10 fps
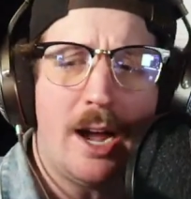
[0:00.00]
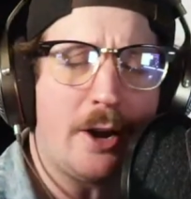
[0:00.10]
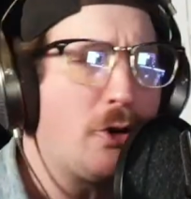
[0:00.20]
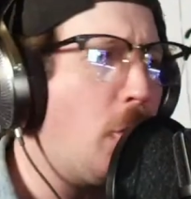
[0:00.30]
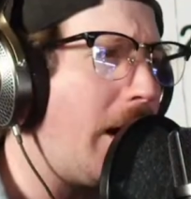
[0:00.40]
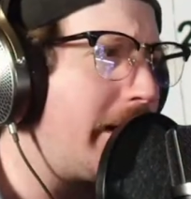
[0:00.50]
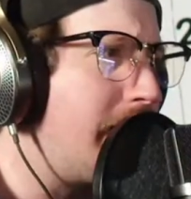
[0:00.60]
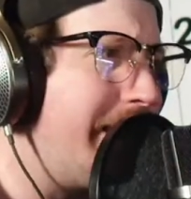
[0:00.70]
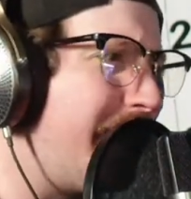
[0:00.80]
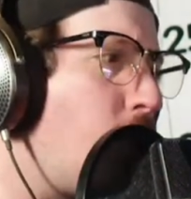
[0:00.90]
I don't know why
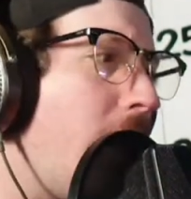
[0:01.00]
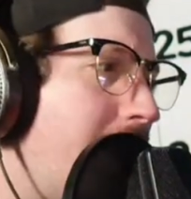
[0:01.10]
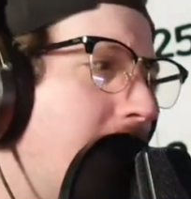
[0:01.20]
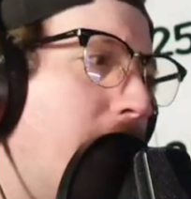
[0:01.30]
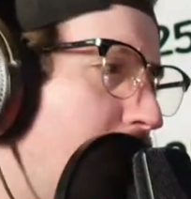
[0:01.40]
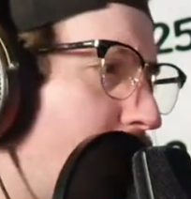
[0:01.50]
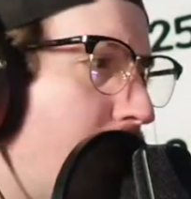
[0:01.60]
it did what it did, but you